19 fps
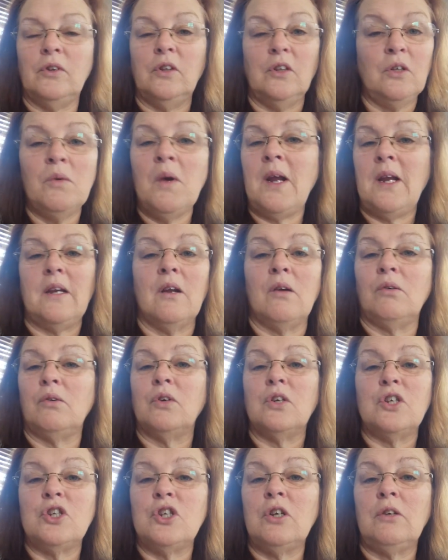You ain't no
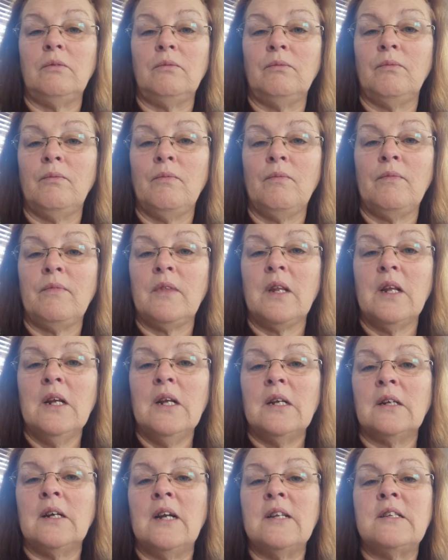Christian.
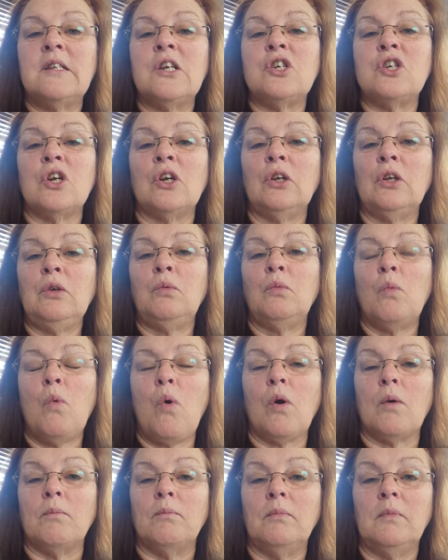God says you're
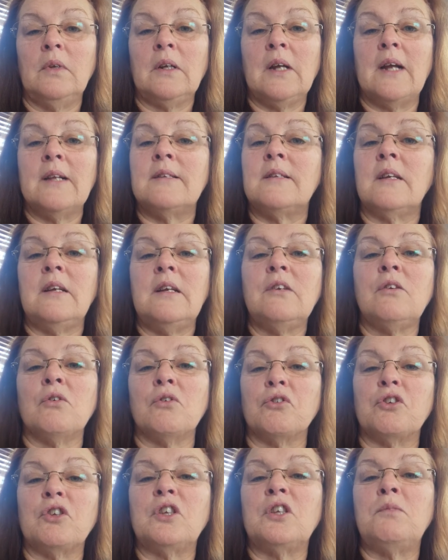lukewarm. God says he's
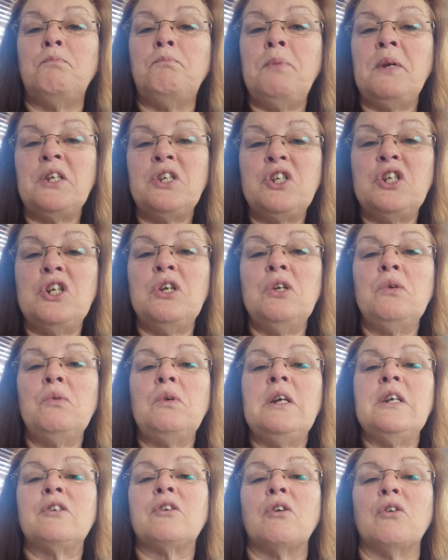going to spit you.
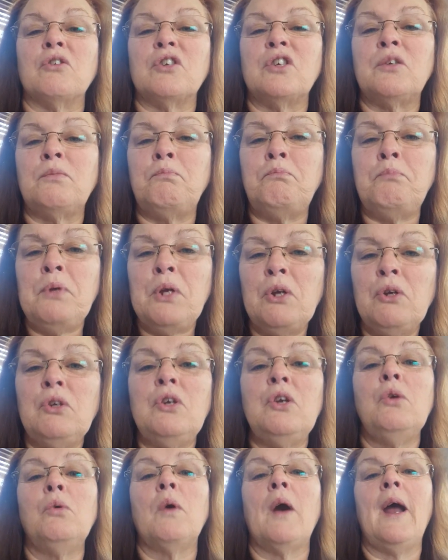He's going to spew
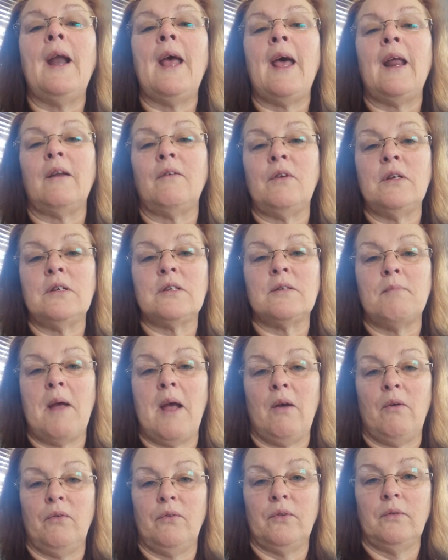you right out of his
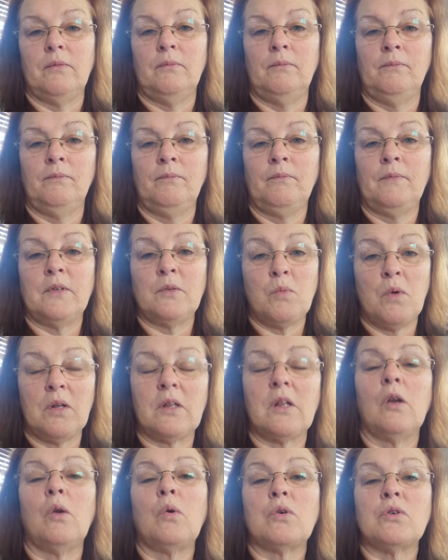mouth. That's what
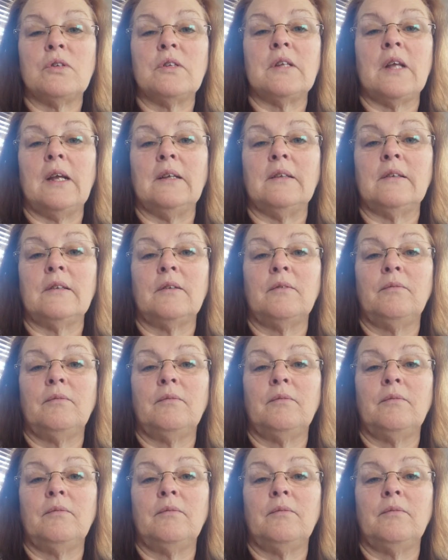the Lord says.